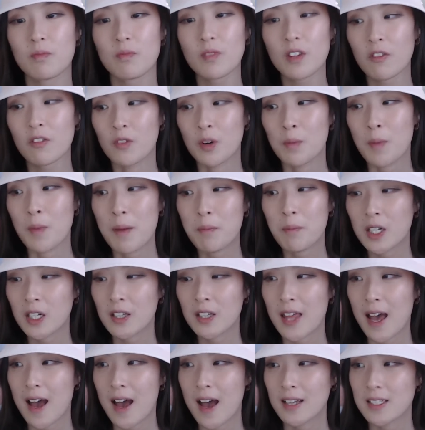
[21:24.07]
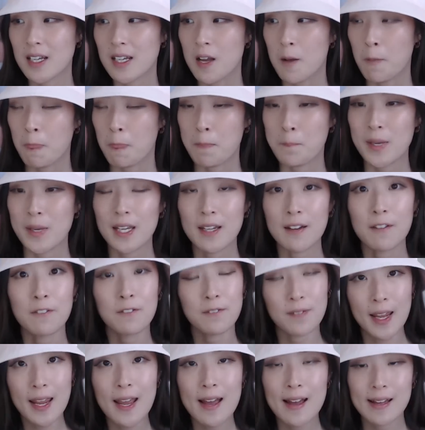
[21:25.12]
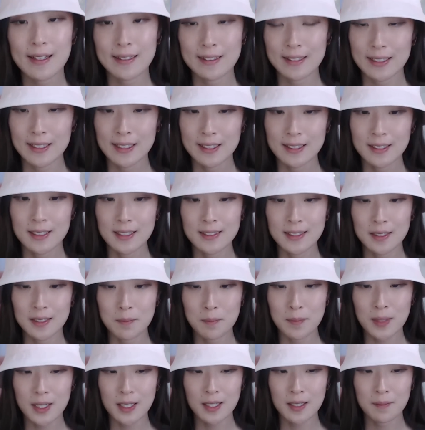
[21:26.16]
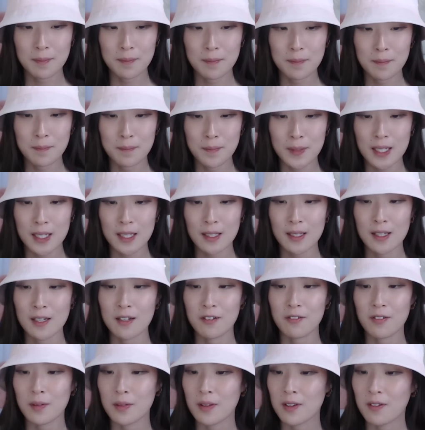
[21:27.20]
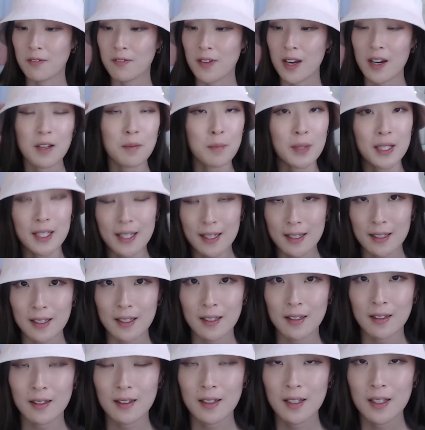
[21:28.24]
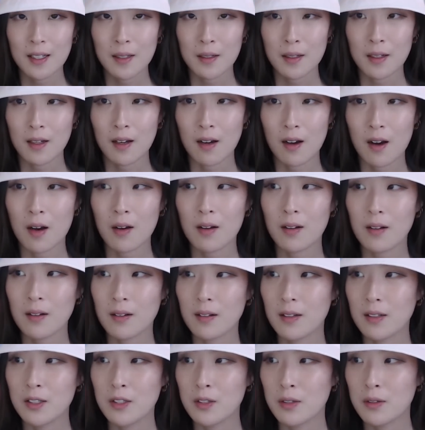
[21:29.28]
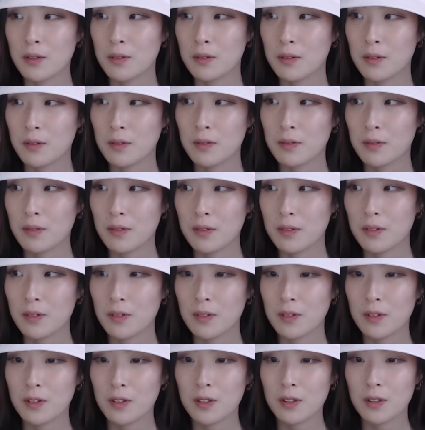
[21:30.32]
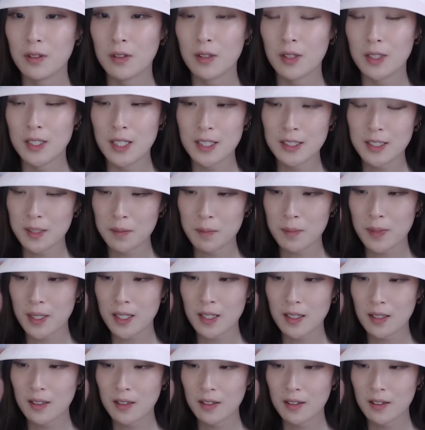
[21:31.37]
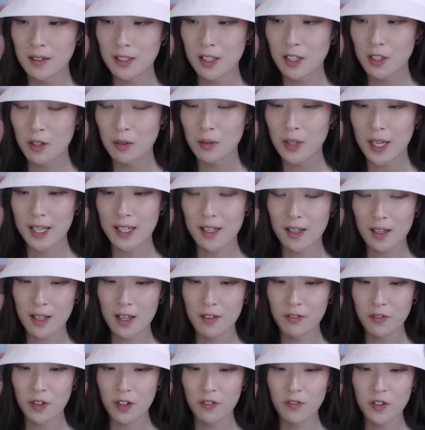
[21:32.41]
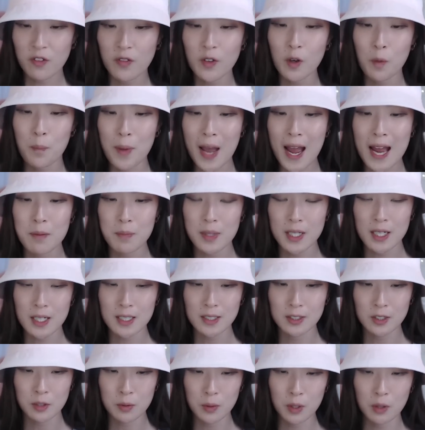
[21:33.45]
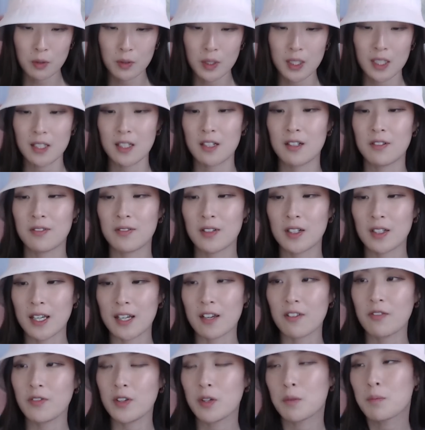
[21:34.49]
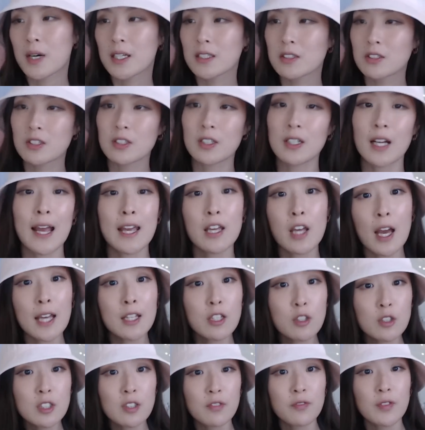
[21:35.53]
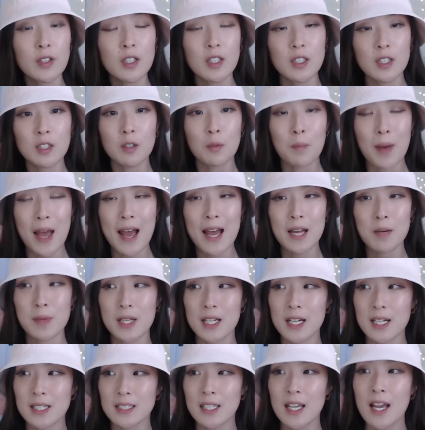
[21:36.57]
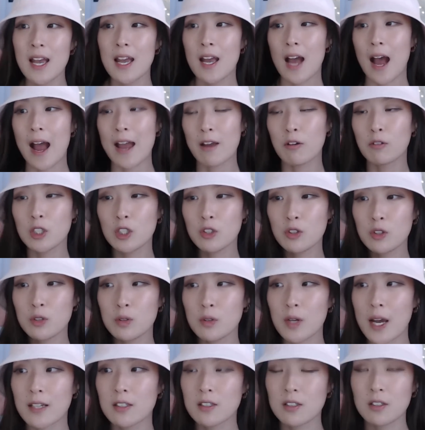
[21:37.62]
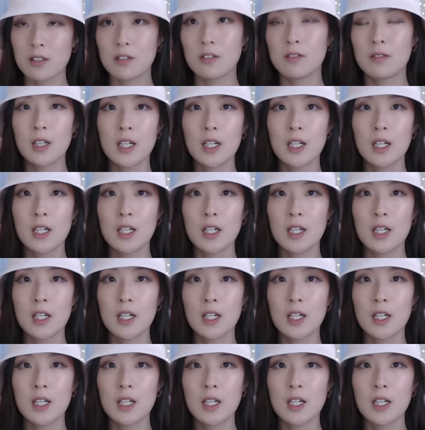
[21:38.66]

remember that being a fan doesn't mean being here from the very beginning. Uh, you it doesn't mean you know like if, if you feel bad because you were only here for like a few months or I, I used to feel a little bad because i only knew exo